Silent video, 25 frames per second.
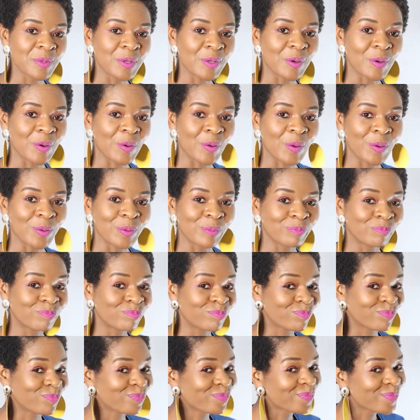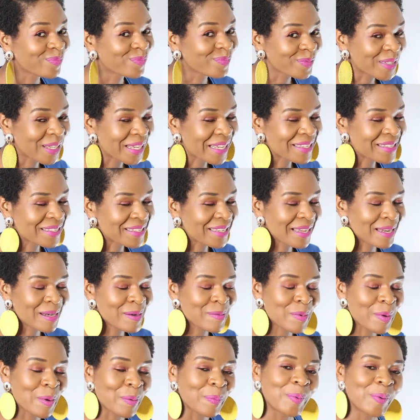You know,
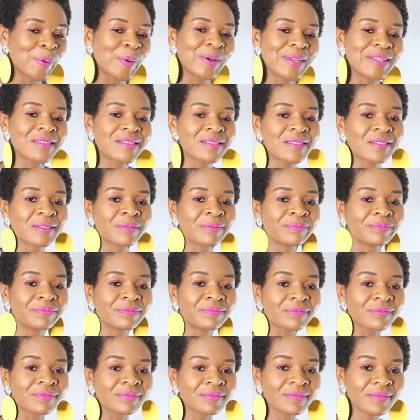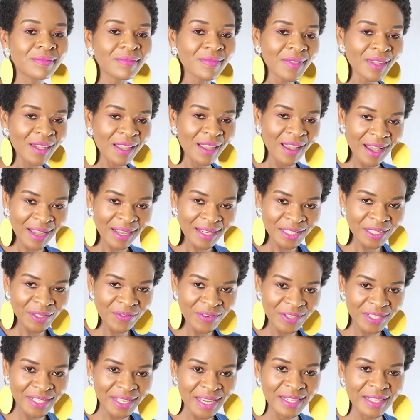exactly my point.
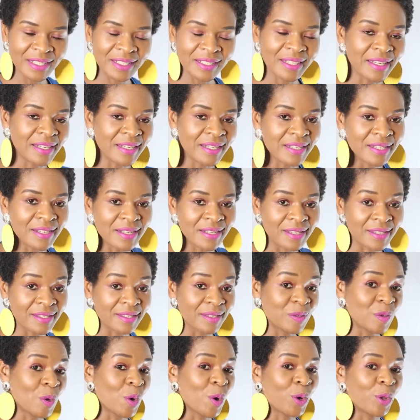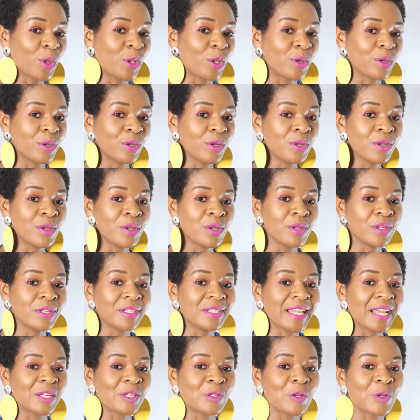Artificial intelligence and other
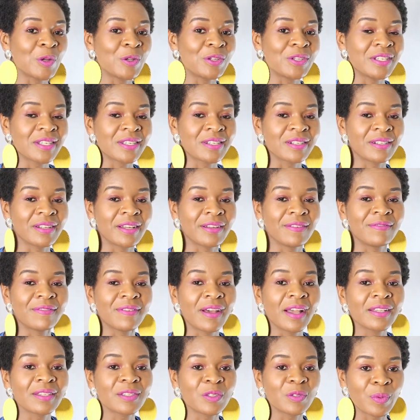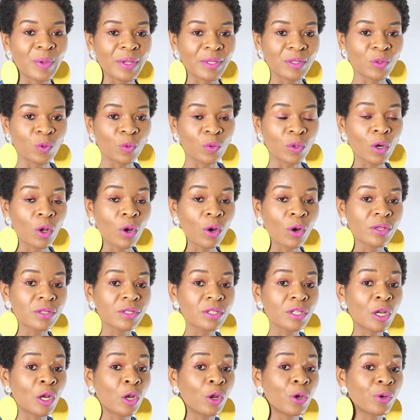technological advancements will
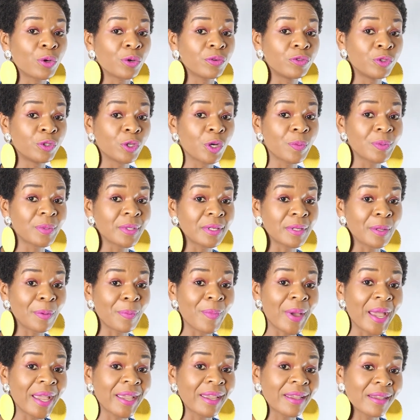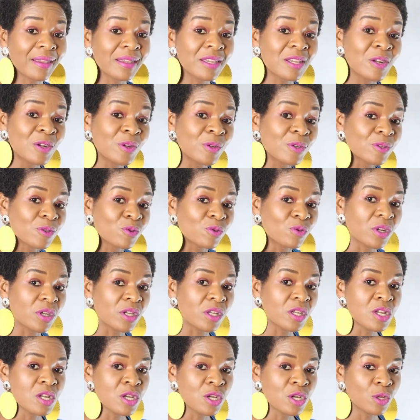cause a lot of jobs in the banking
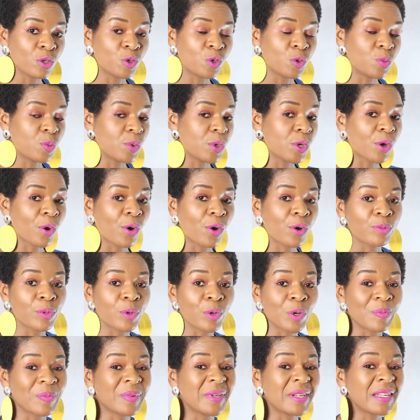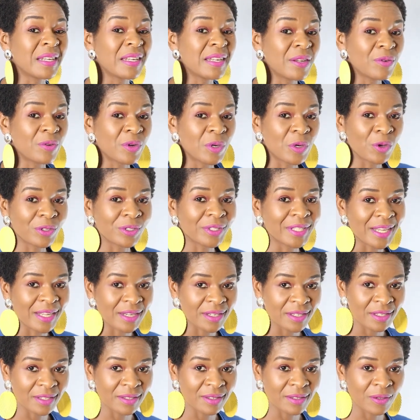industry to become completely
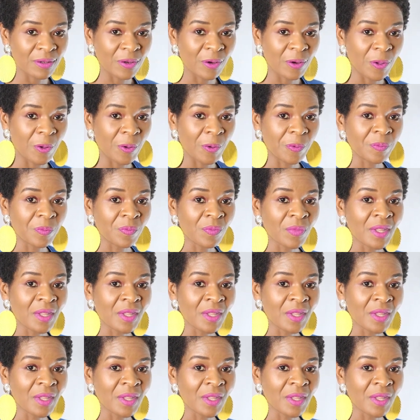redundant, you know.